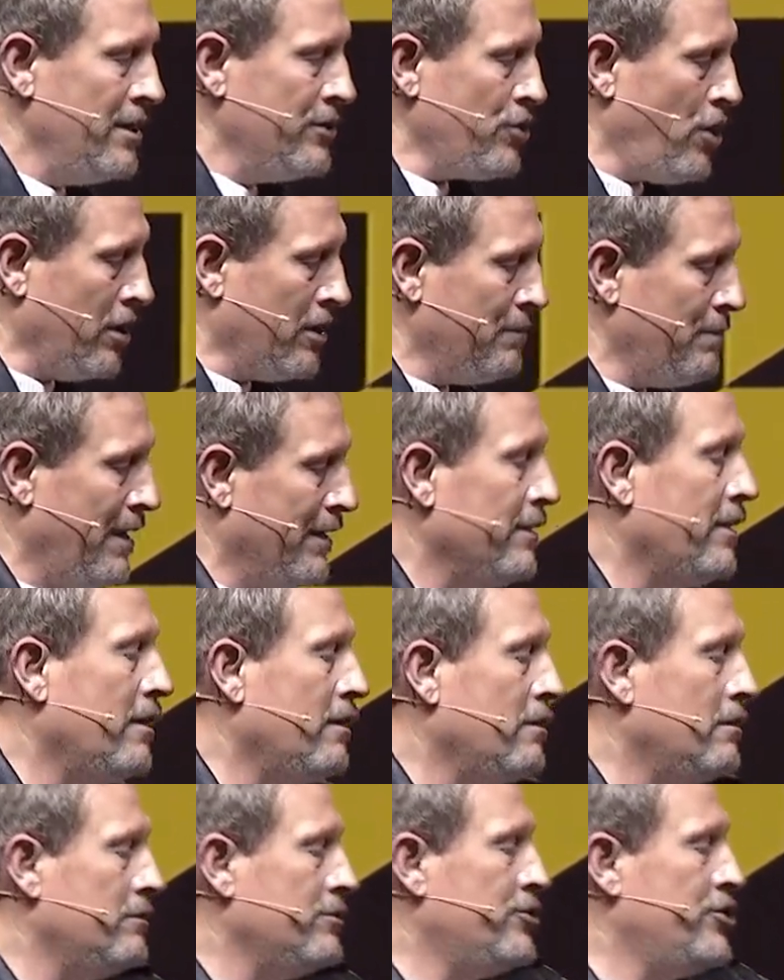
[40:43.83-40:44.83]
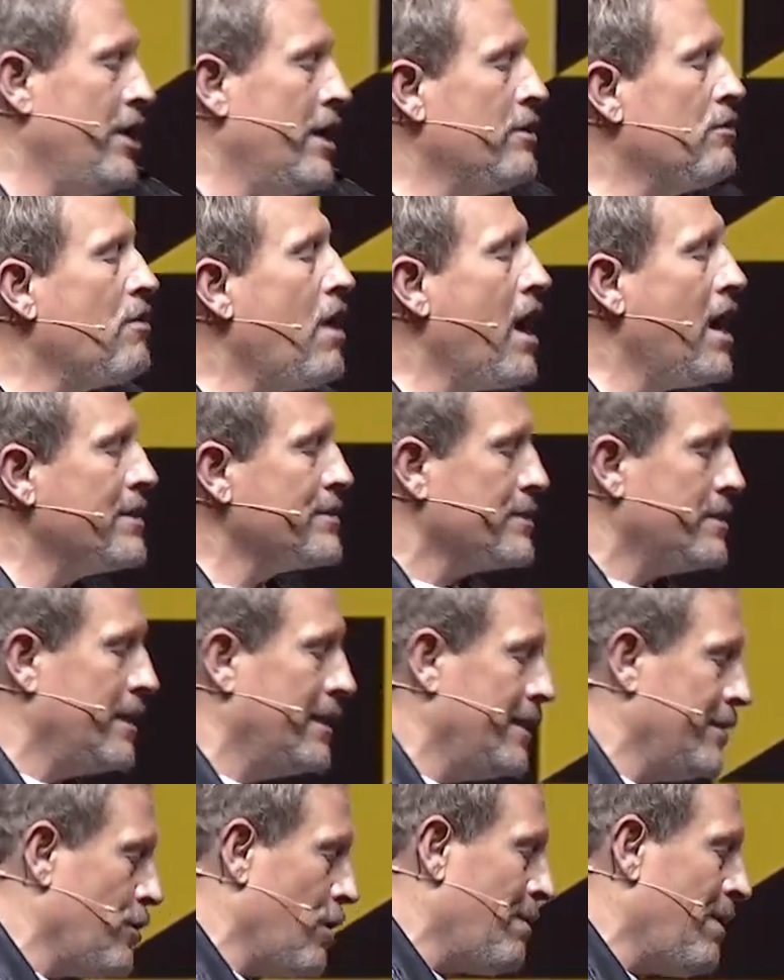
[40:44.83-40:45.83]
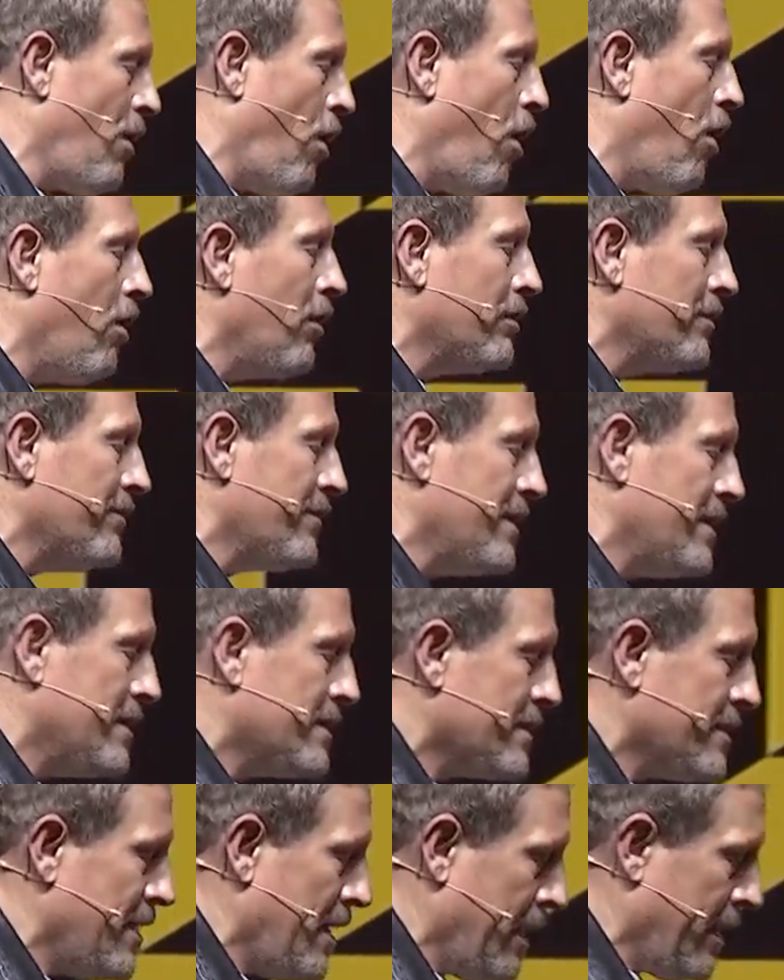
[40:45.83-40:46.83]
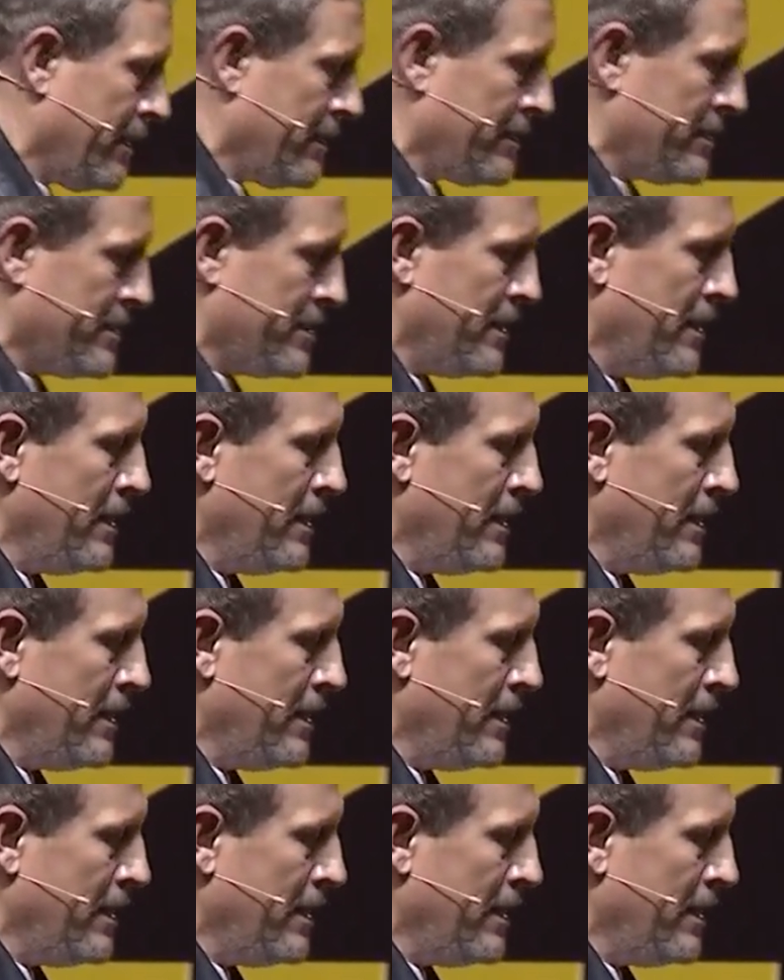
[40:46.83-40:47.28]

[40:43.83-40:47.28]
talk about their generosity. They talk about all of these things